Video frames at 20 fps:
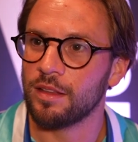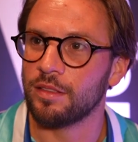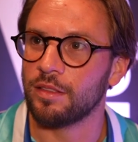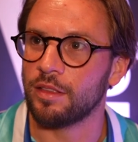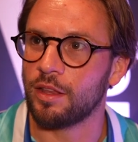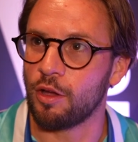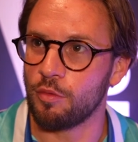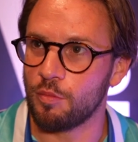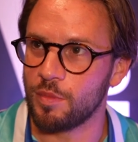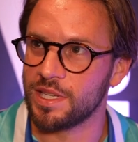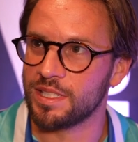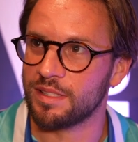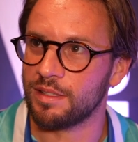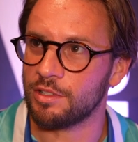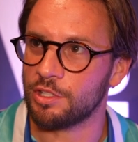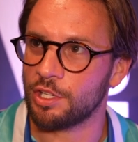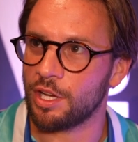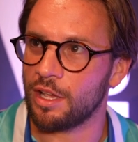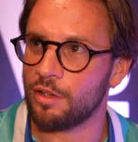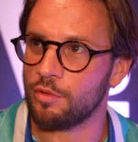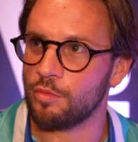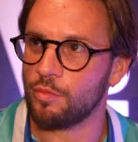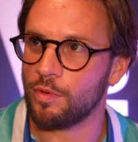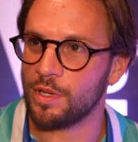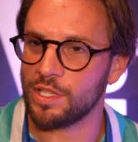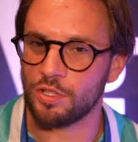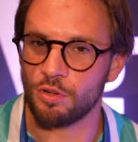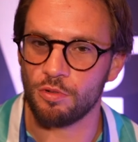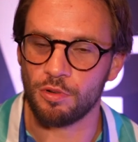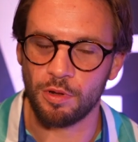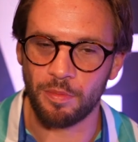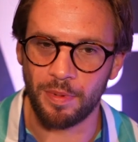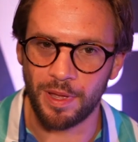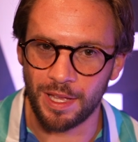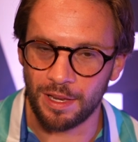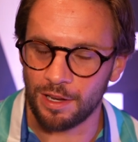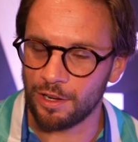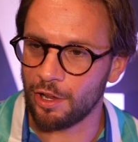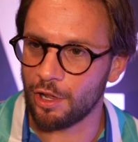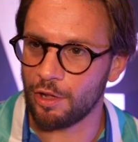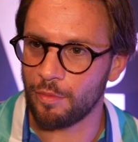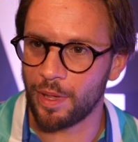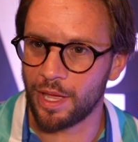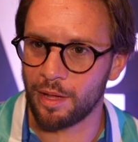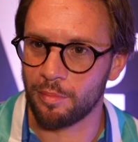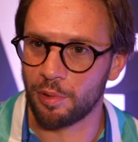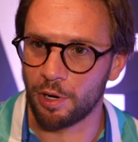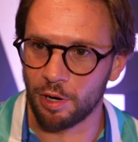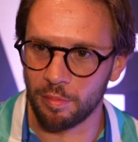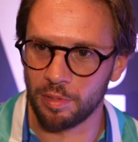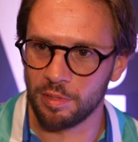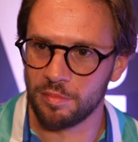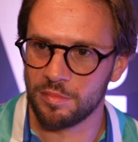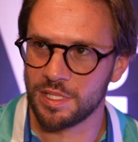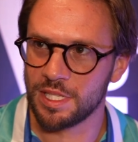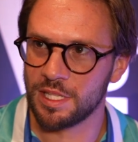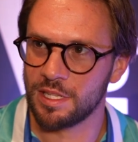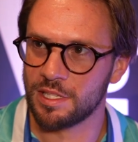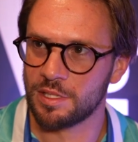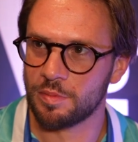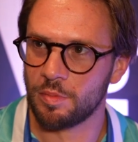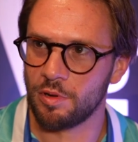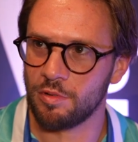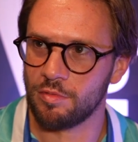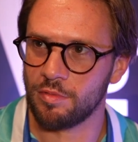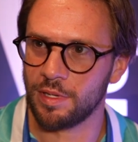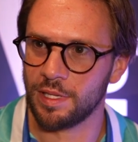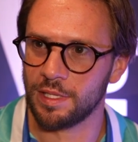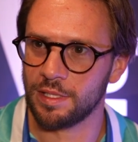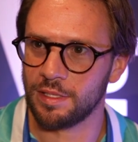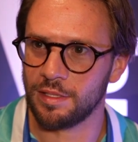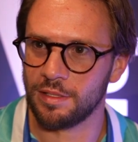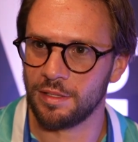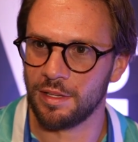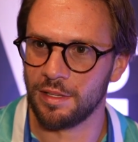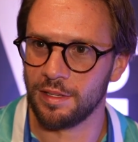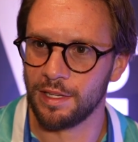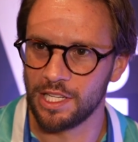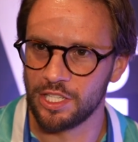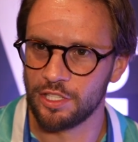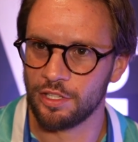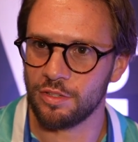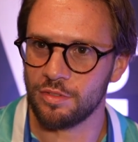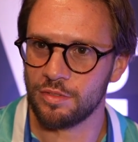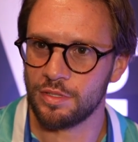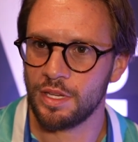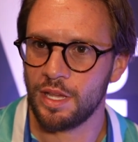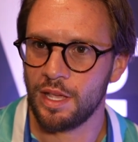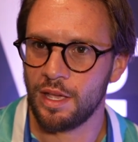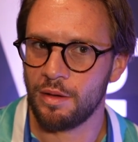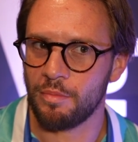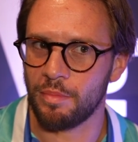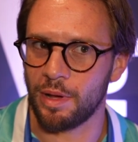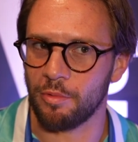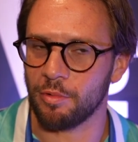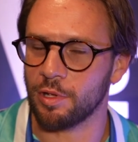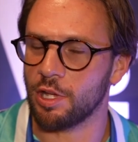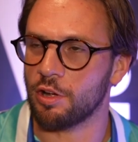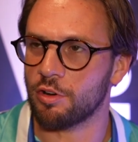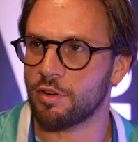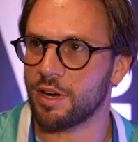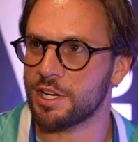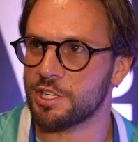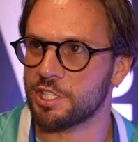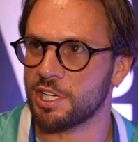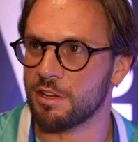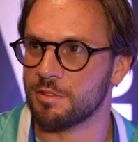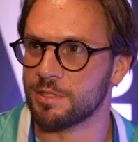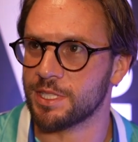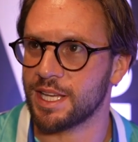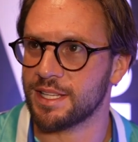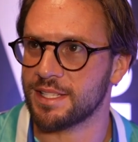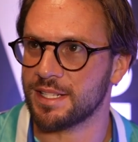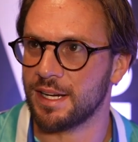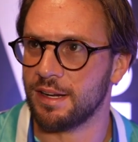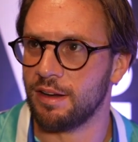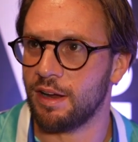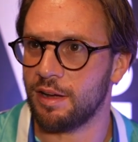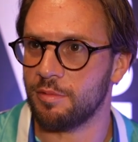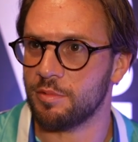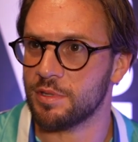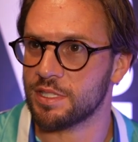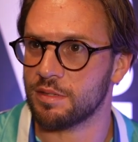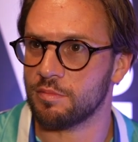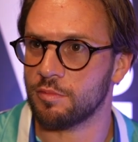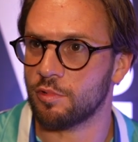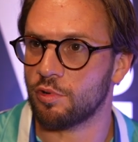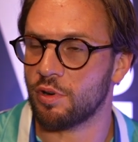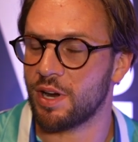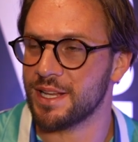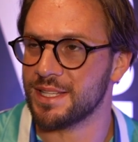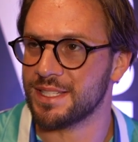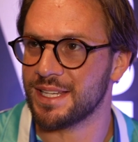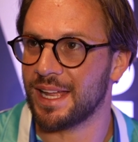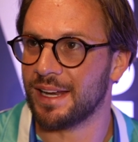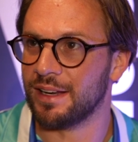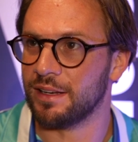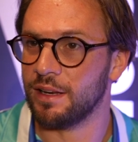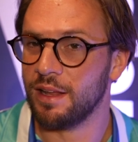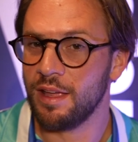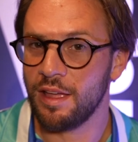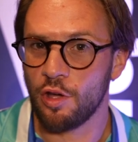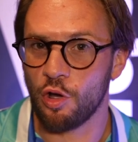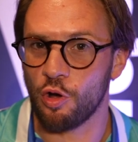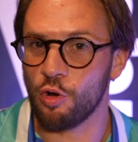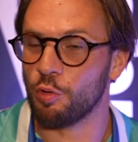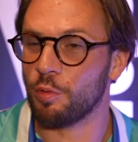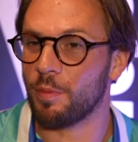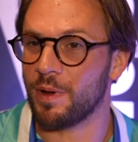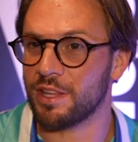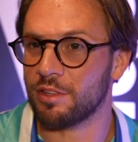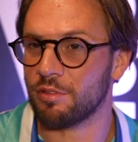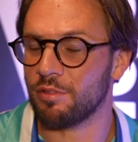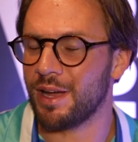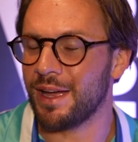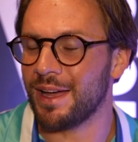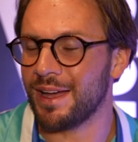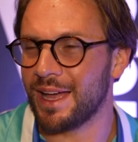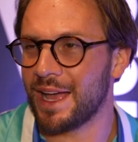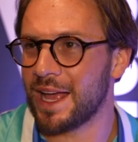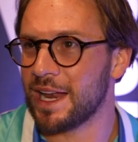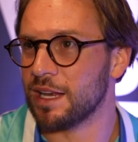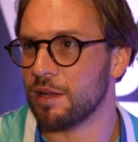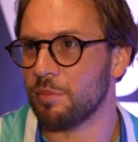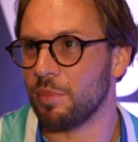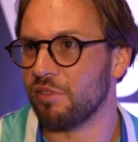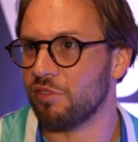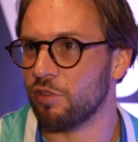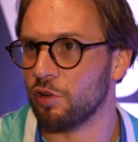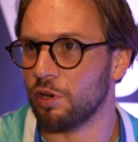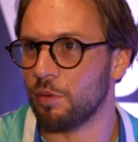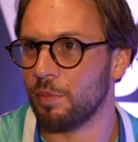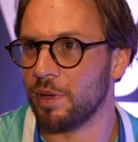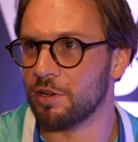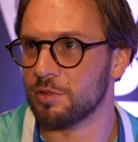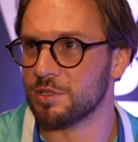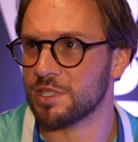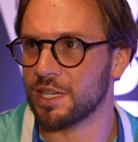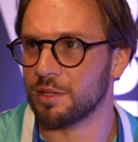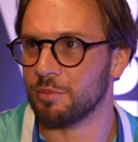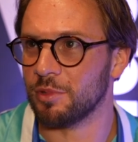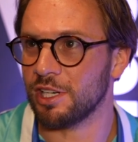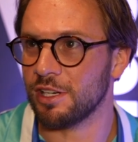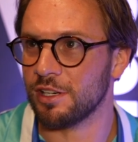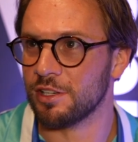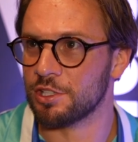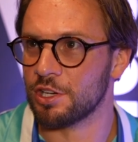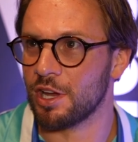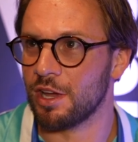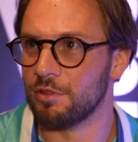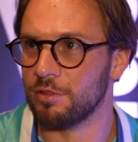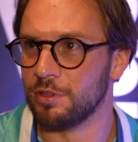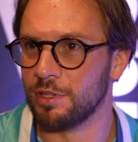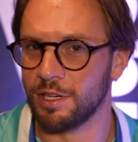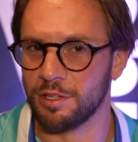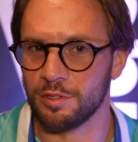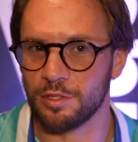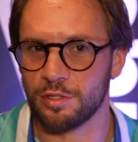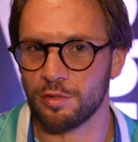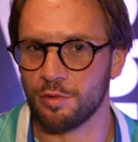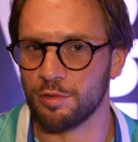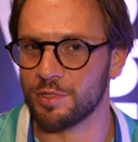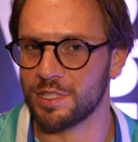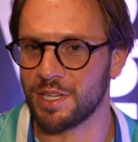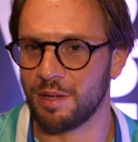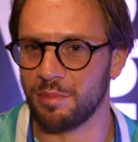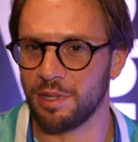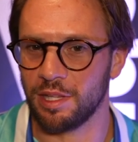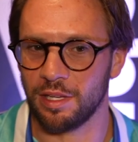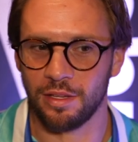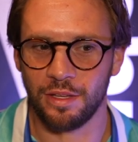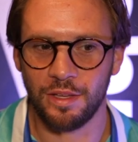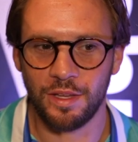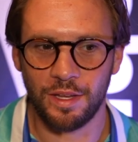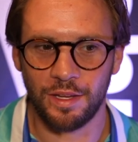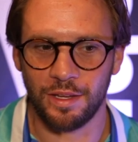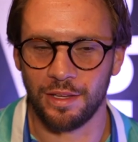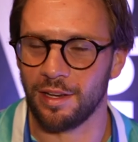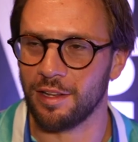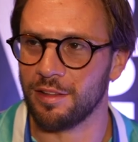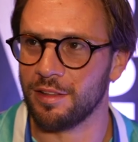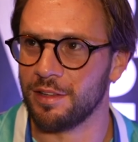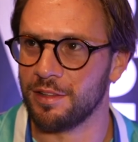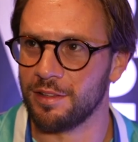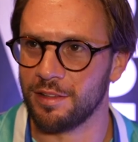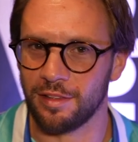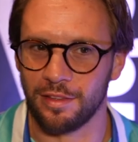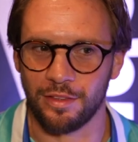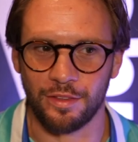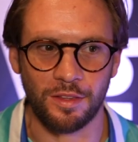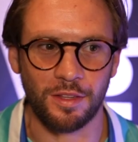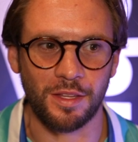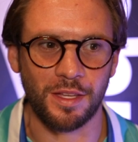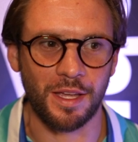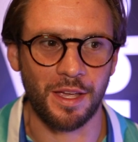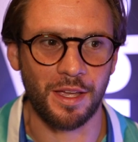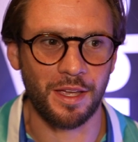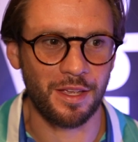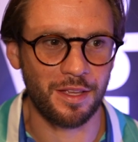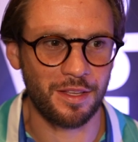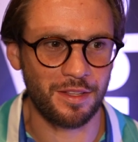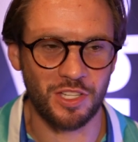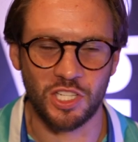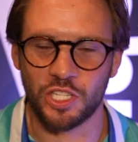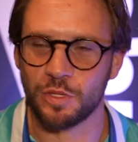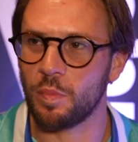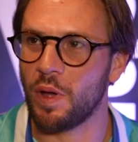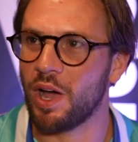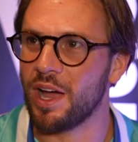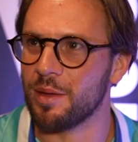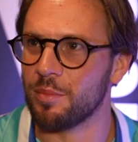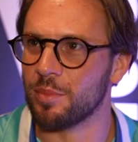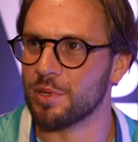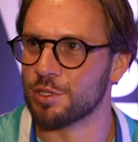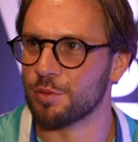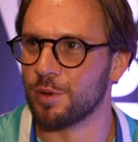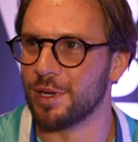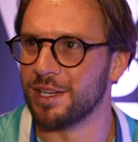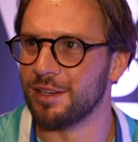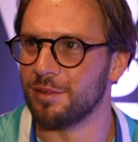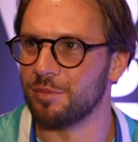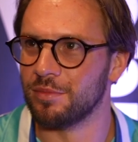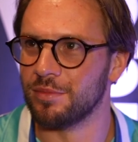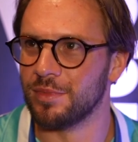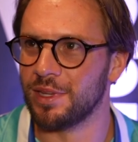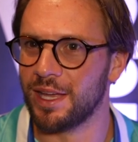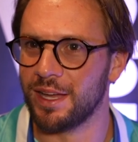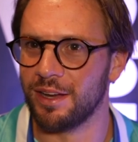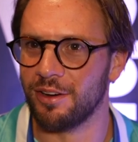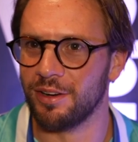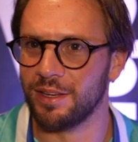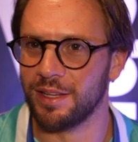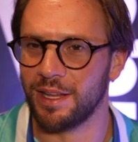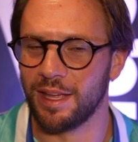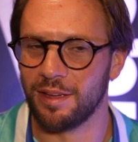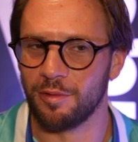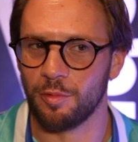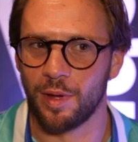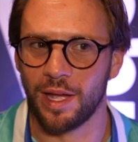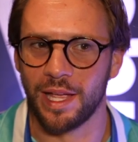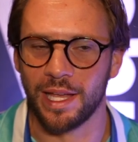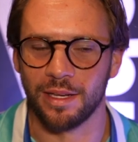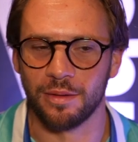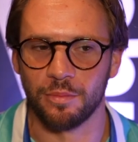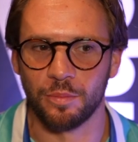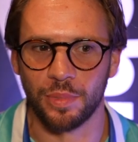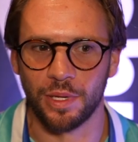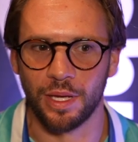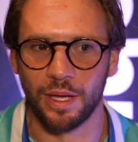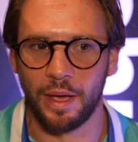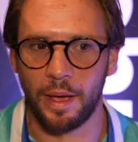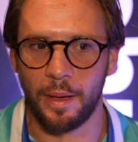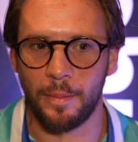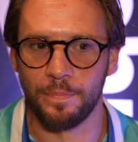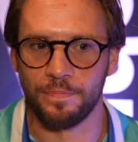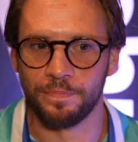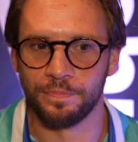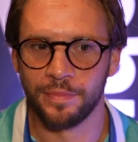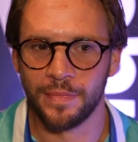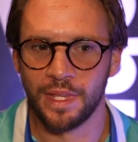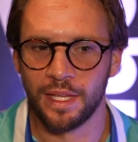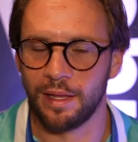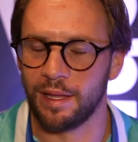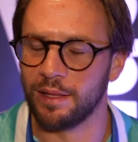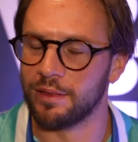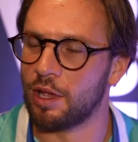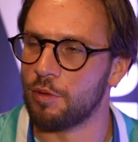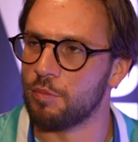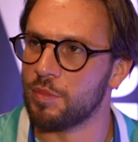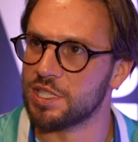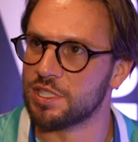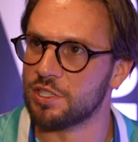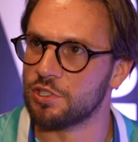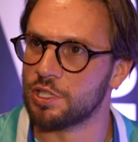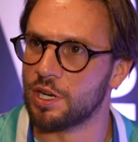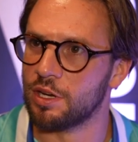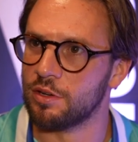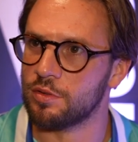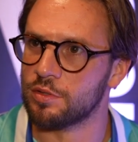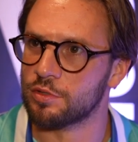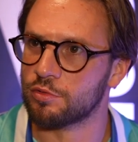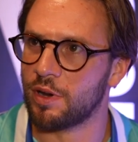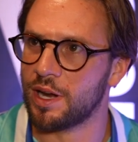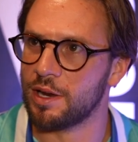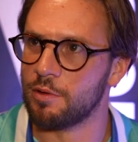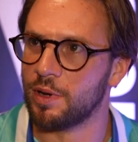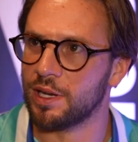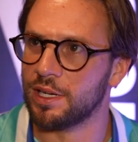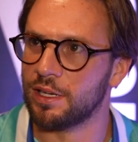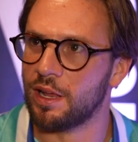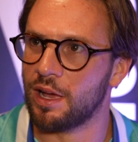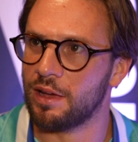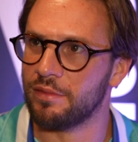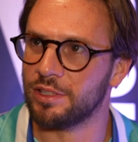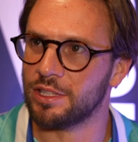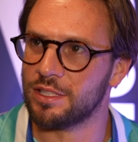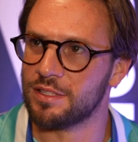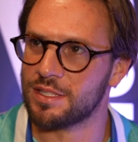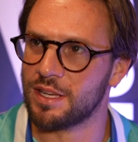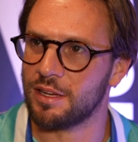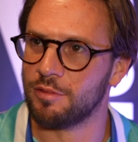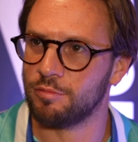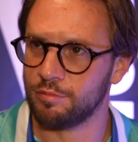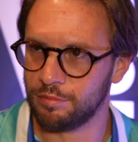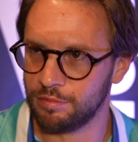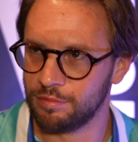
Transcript: Don't miss the show. We talk about a lot about problems in the sport and issues, but we got a great show Saturday night with some great talent all the way throughout and the before the bell segment of the show. You know, you saw some of the spite between them there in that weigh-in. But yeah, don't miss the show. It's a great one live on DAZN.